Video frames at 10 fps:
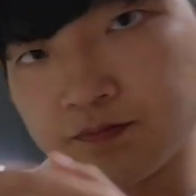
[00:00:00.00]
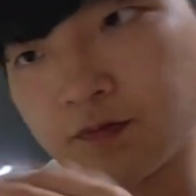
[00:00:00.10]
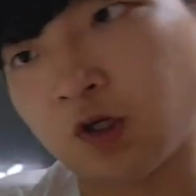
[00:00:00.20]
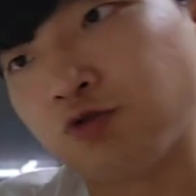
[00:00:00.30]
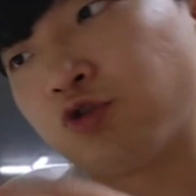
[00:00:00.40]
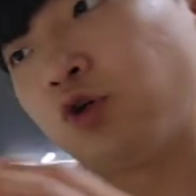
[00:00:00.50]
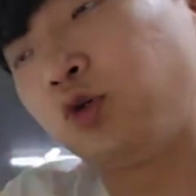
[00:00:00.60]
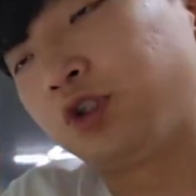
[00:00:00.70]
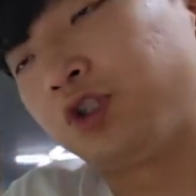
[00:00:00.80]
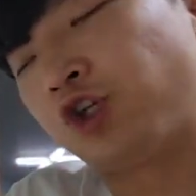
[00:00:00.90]

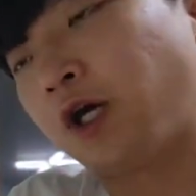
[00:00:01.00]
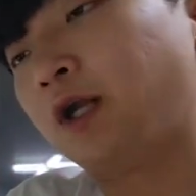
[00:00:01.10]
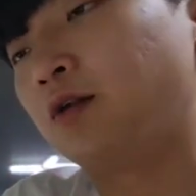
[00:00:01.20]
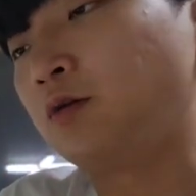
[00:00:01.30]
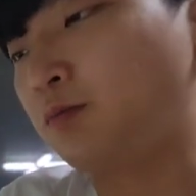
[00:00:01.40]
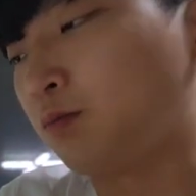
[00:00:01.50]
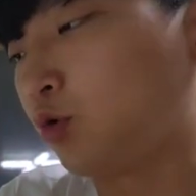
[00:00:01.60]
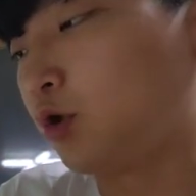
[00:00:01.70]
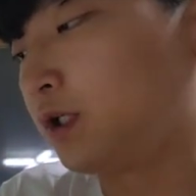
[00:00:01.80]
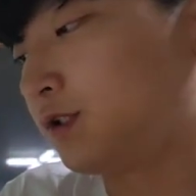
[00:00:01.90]
control the channel
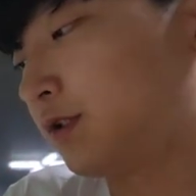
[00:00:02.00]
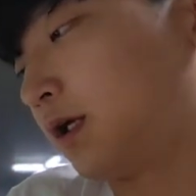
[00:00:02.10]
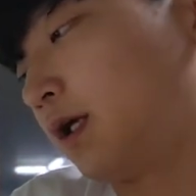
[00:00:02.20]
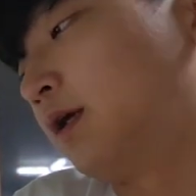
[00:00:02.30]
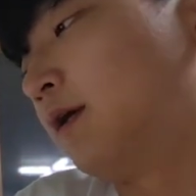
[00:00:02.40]
more easily.